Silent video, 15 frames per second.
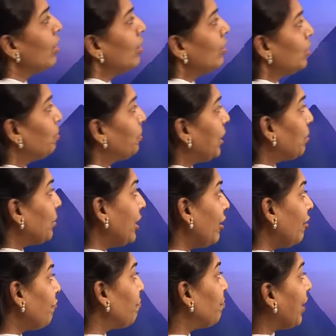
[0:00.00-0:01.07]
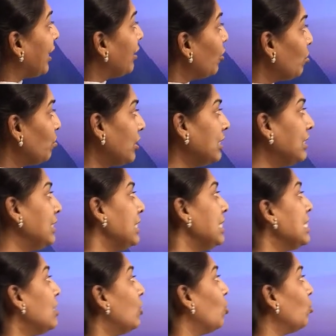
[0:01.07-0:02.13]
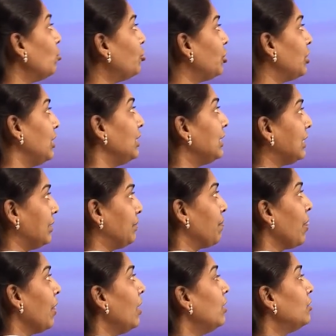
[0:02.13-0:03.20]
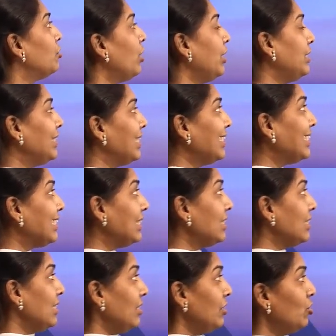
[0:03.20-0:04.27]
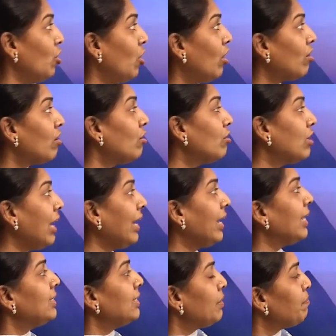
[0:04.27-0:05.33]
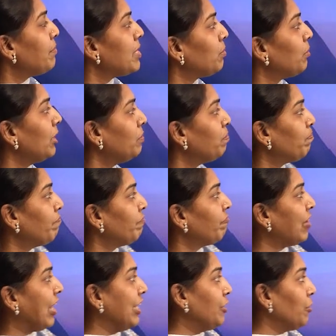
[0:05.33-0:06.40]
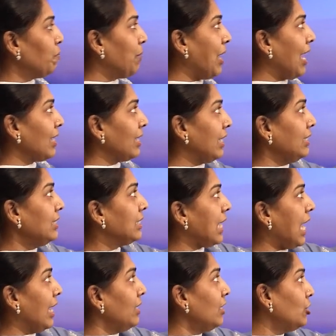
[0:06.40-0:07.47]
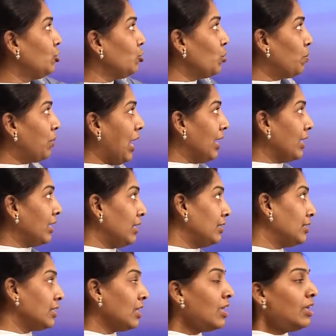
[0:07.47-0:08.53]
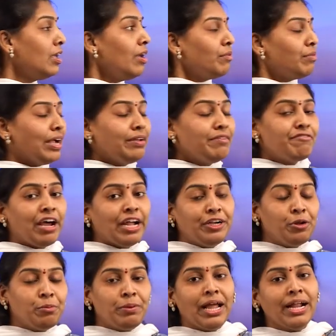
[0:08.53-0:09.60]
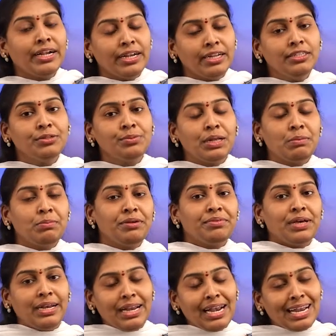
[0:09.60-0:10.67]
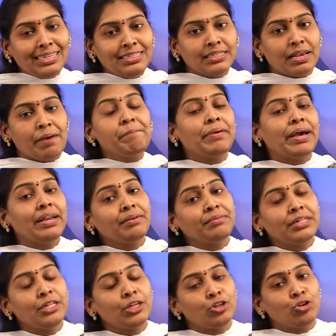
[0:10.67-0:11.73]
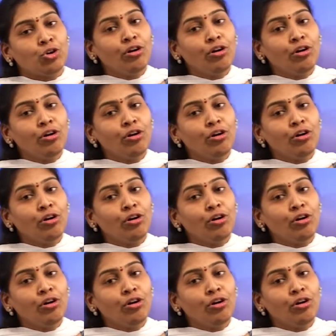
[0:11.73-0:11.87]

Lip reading: The pyramid of biomass in the oceans. So, it just not look like as a pyramid, phytoplanktons and the zooplanktons, when phytoplanktons will be very less comparing with the